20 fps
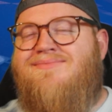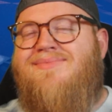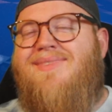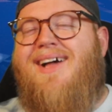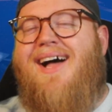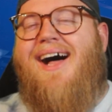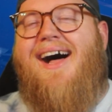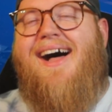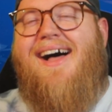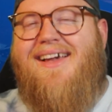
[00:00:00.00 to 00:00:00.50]

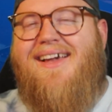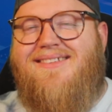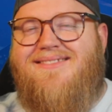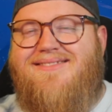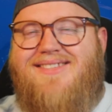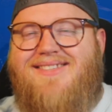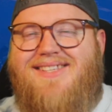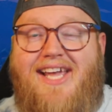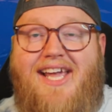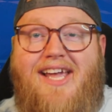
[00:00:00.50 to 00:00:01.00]
Hi,
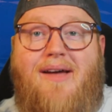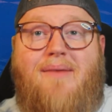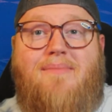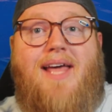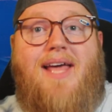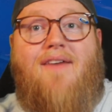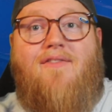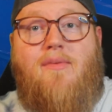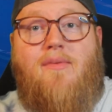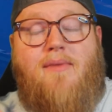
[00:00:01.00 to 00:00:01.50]
today I'm
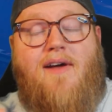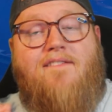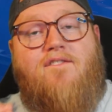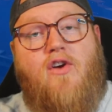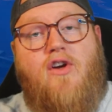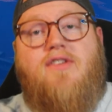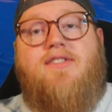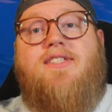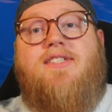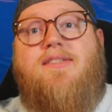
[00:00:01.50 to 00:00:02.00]
having my
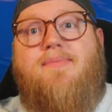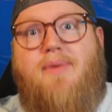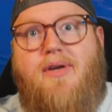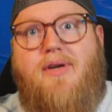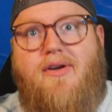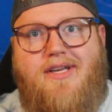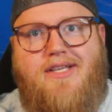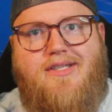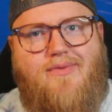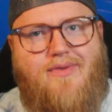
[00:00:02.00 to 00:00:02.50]
first
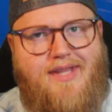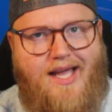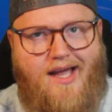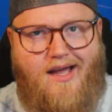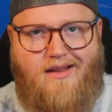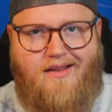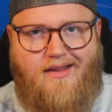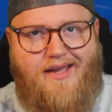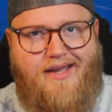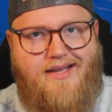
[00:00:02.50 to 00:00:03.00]
experience with
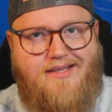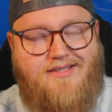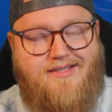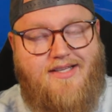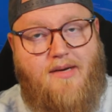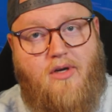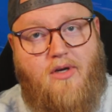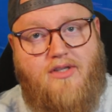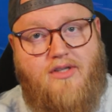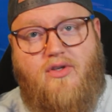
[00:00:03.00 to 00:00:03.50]
Allays, and
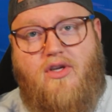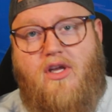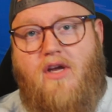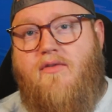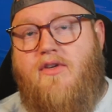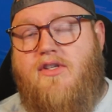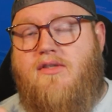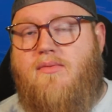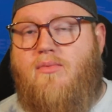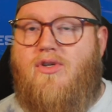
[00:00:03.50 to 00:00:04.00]
I'm also
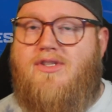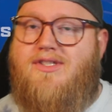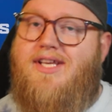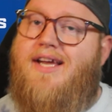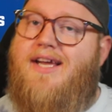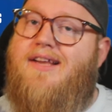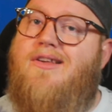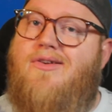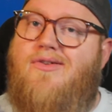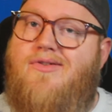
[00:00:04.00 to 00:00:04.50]
covering some more
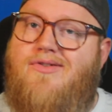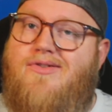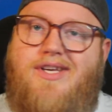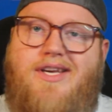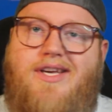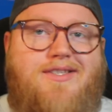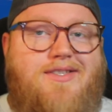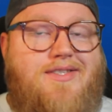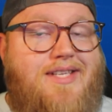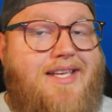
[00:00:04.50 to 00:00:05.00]
technical
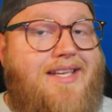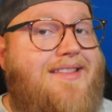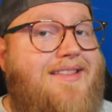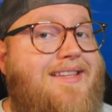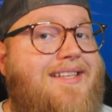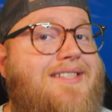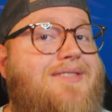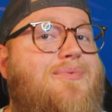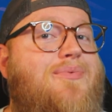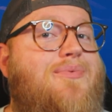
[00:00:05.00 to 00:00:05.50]
changes in
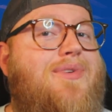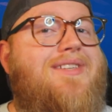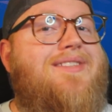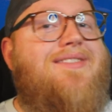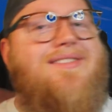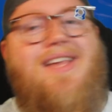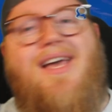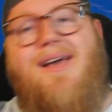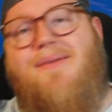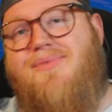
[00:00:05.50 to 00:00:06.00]
this week's
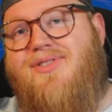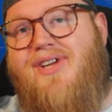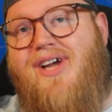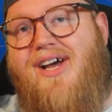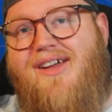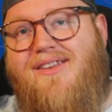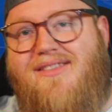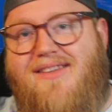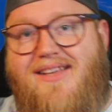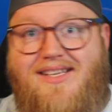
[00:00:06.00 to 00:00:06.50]

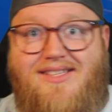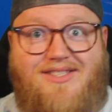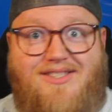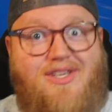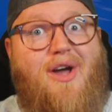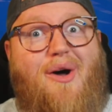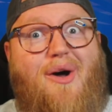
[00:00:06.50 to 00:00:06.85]
snapshot. Let's go.